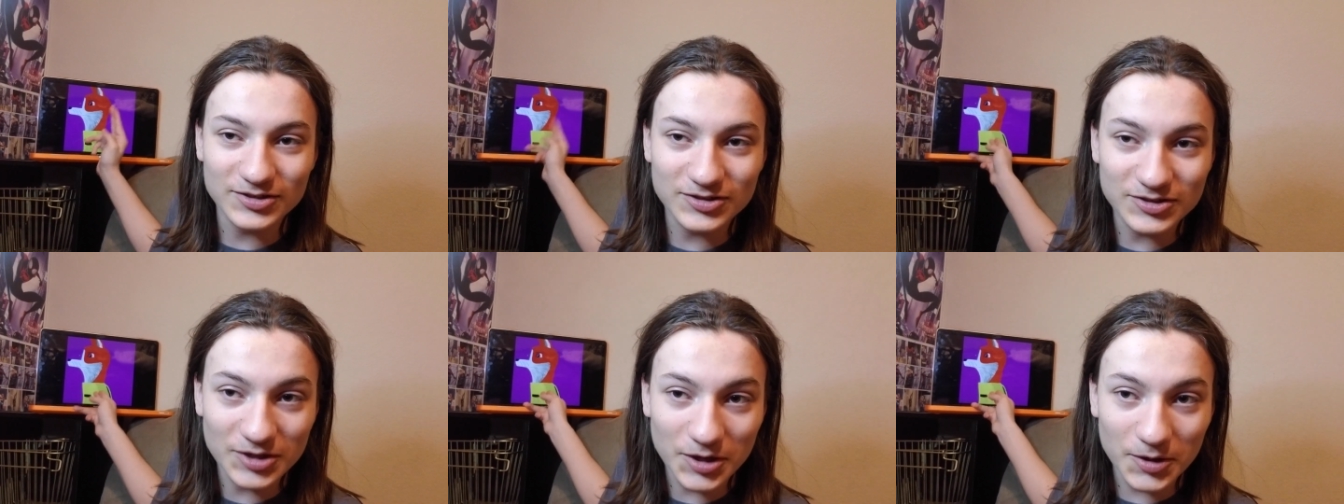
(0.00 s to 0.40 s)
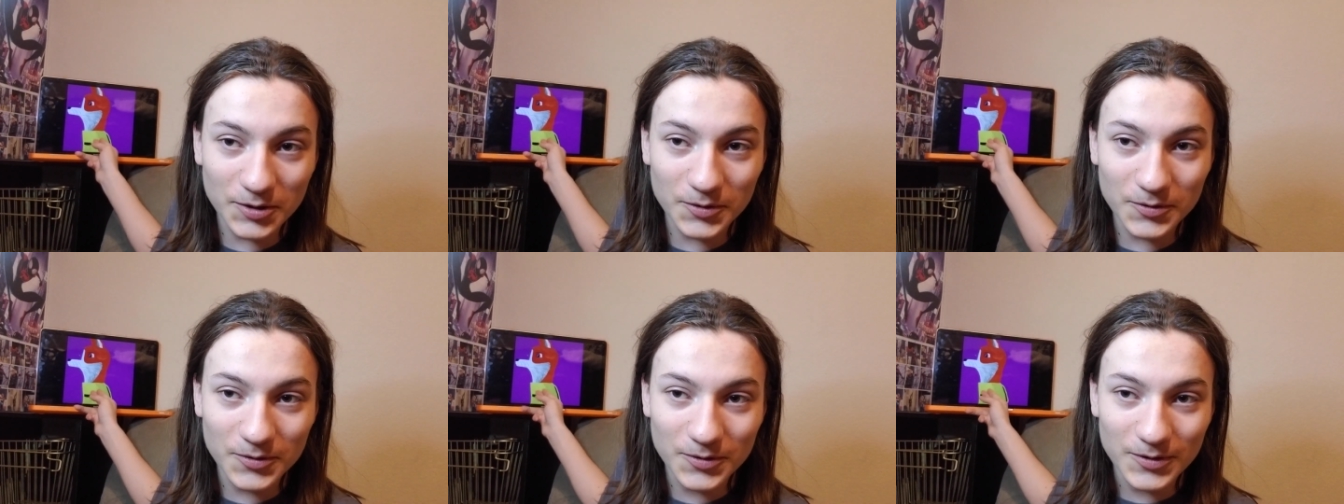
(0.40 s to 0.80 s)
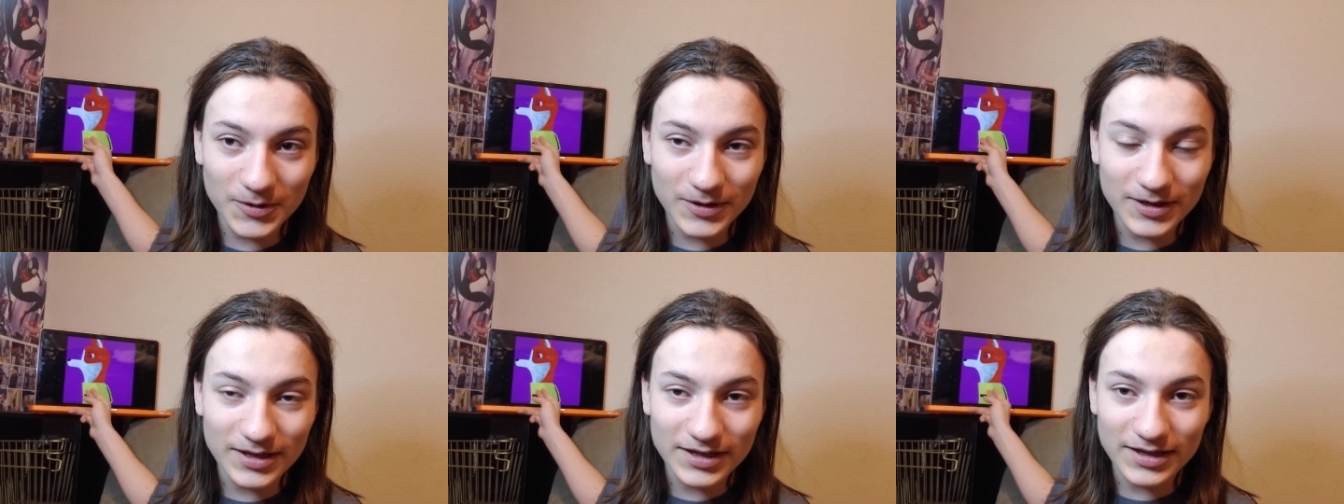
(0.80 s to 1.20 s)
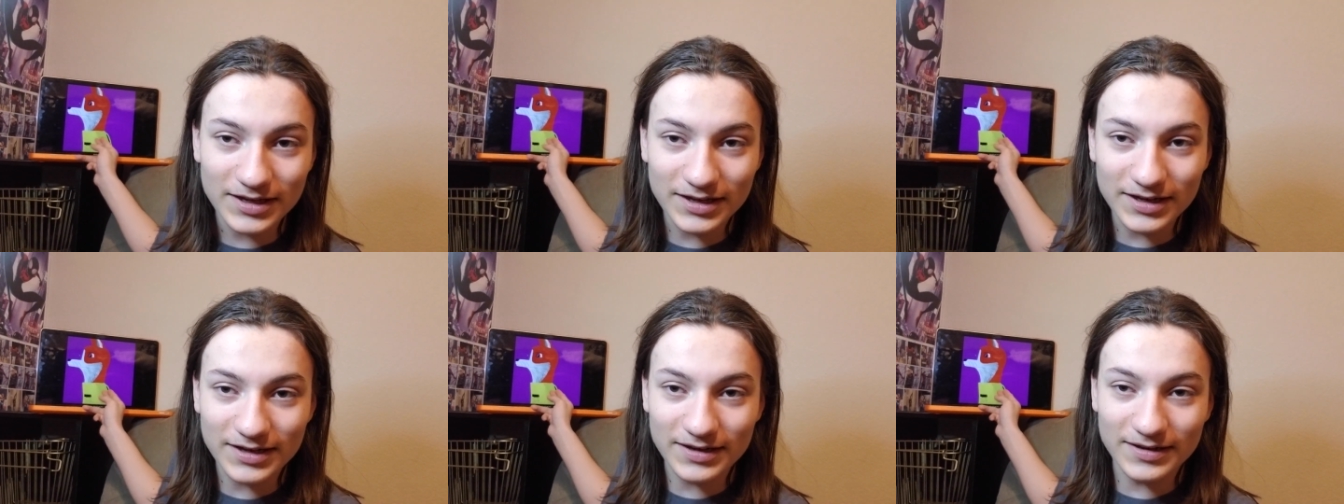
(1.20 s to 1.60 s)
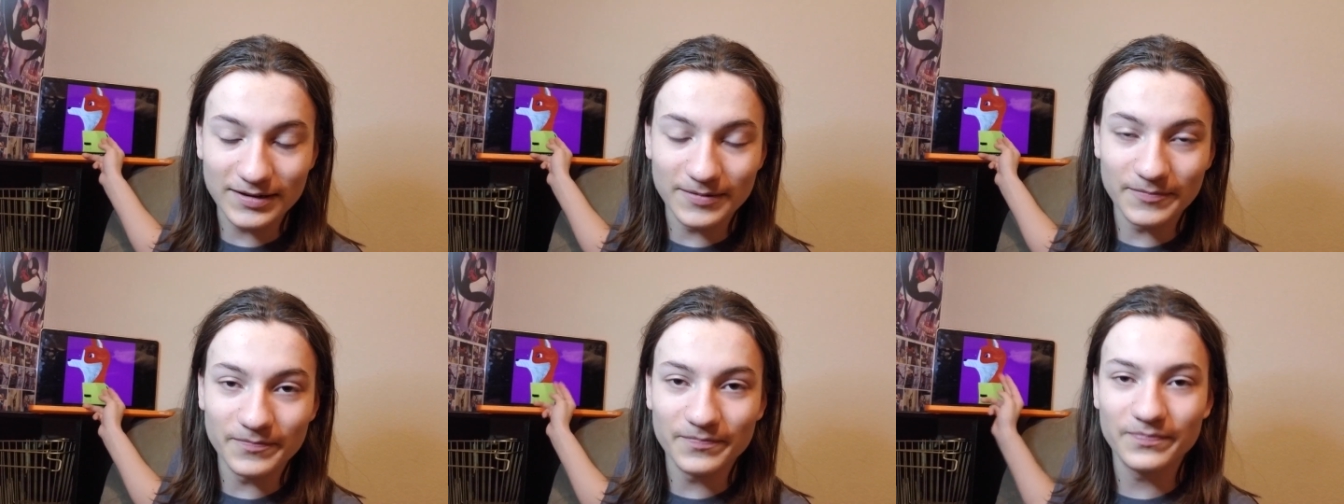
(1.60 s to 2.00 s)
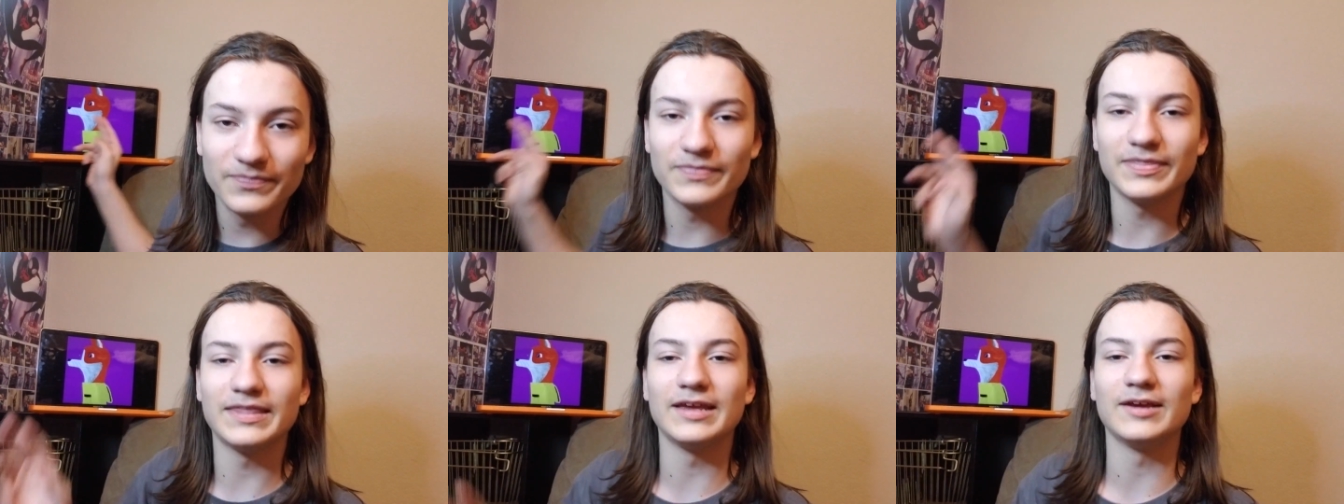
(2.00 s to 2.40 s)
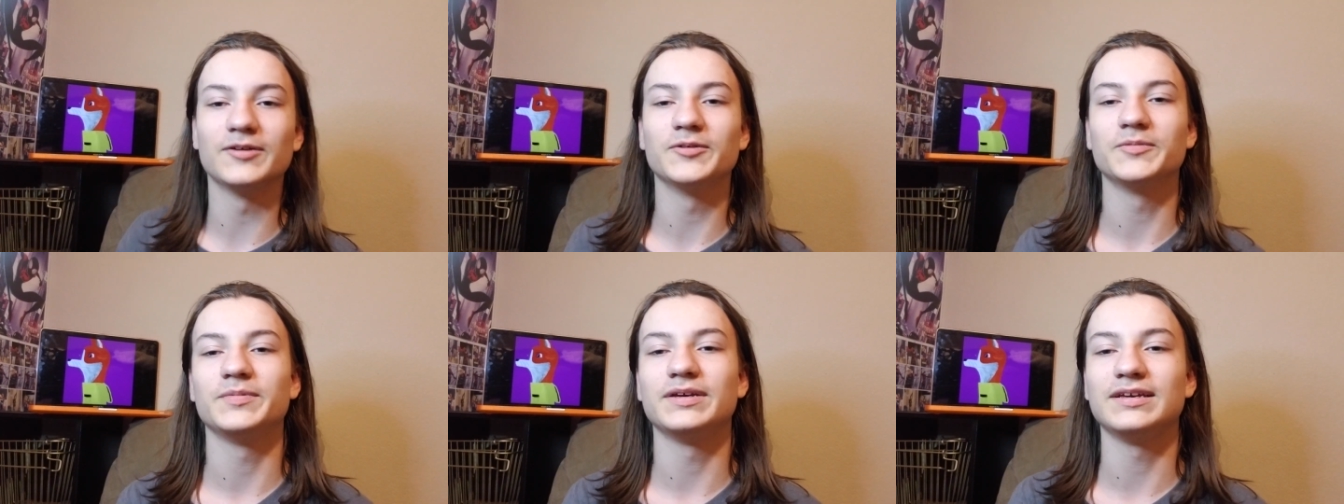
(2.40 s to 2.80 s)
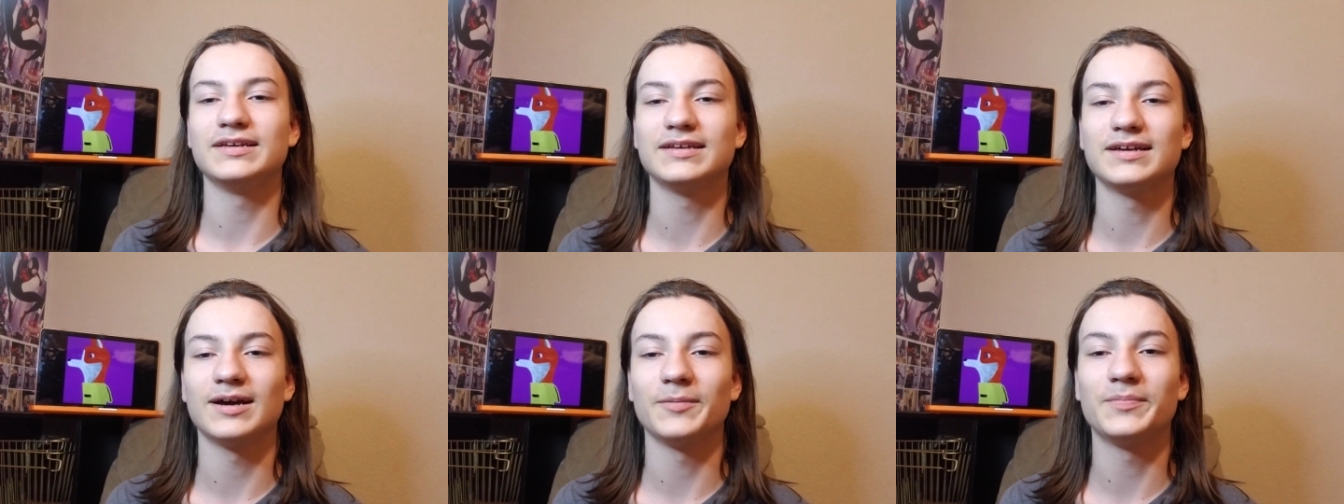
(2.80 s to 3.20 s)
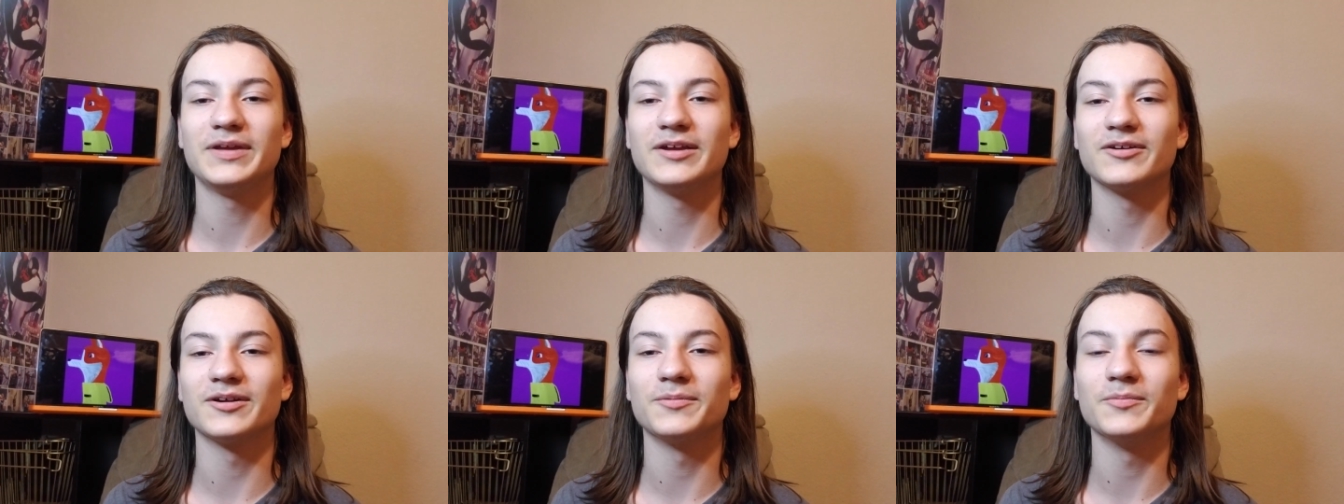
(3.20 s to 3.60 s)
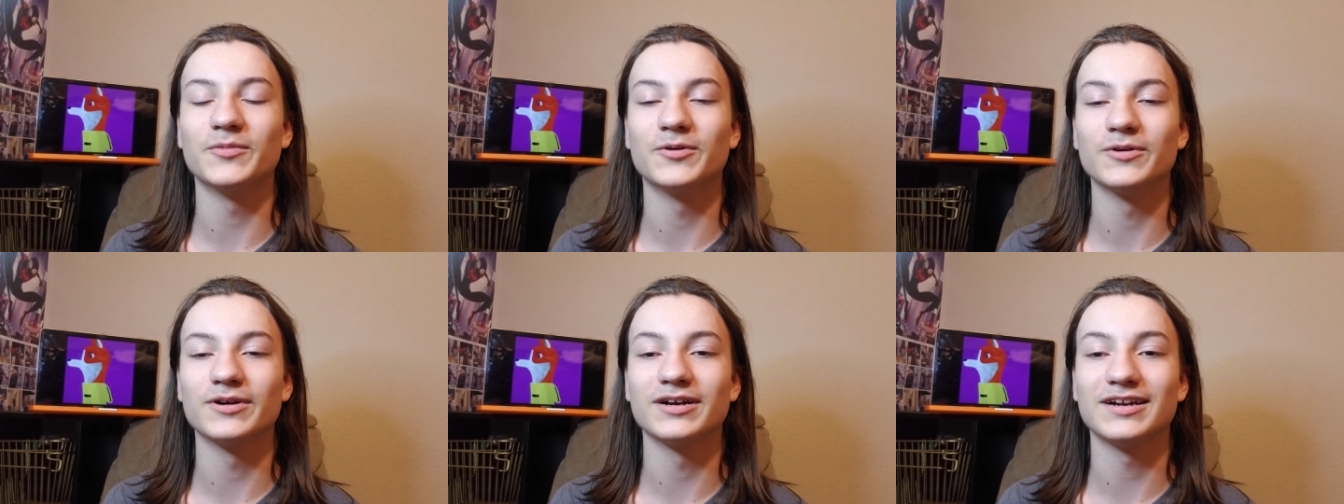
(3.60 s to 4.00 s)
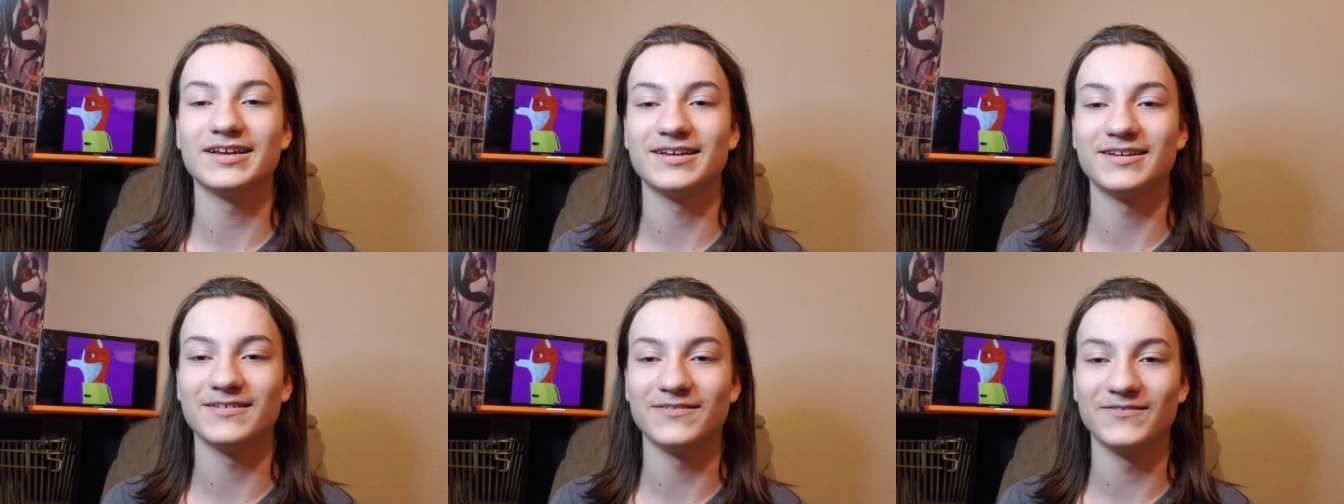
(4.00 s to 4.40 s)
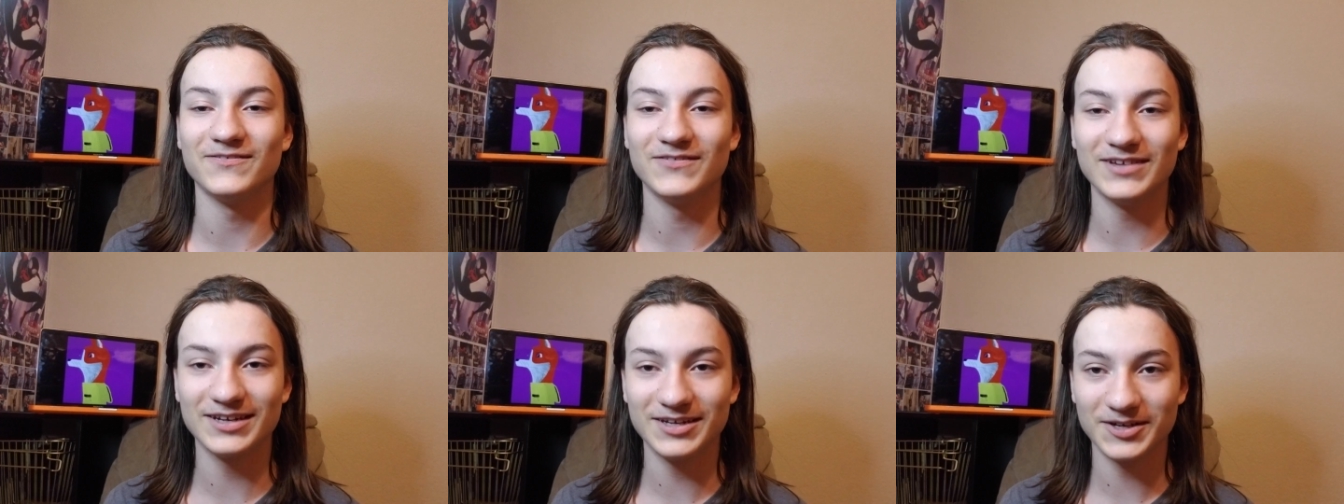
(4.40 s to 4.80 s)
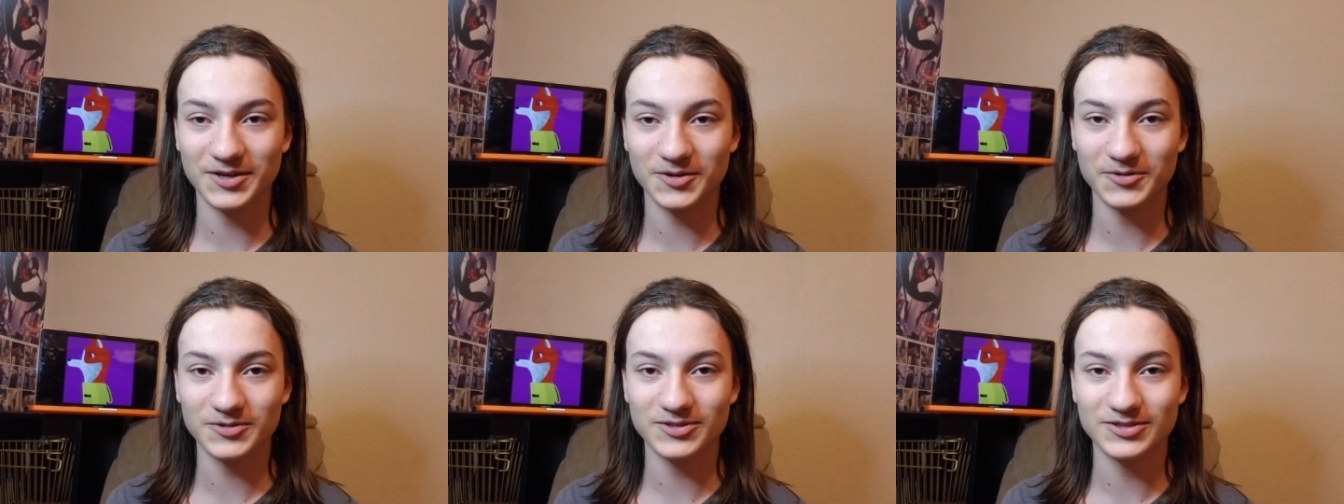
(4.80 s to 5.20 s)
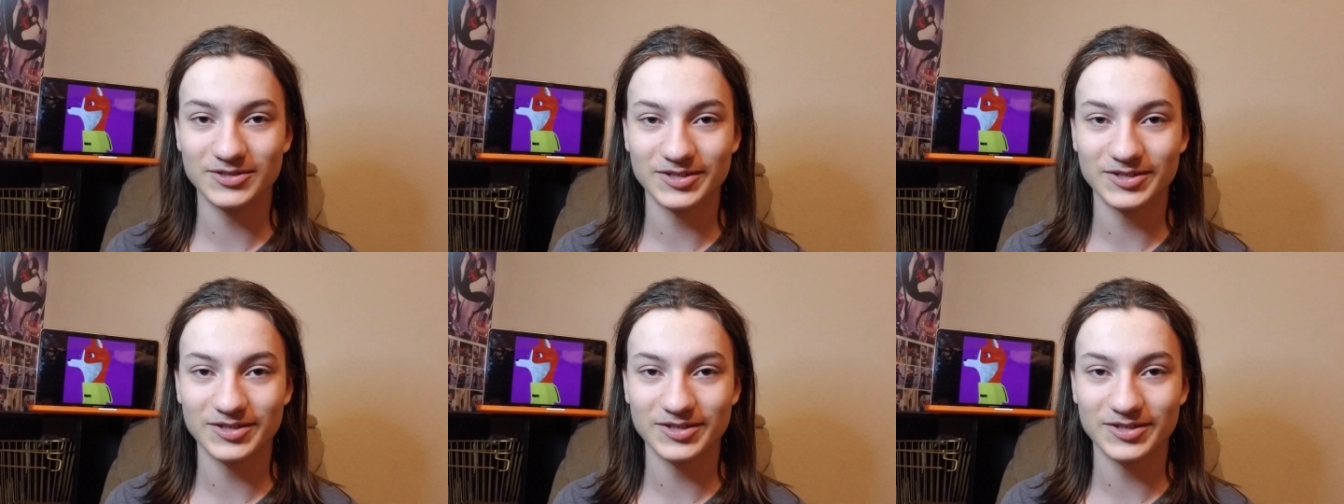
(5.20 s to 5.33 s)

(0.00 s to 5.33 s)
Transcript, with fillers: So, um, they will be appearing more in videos,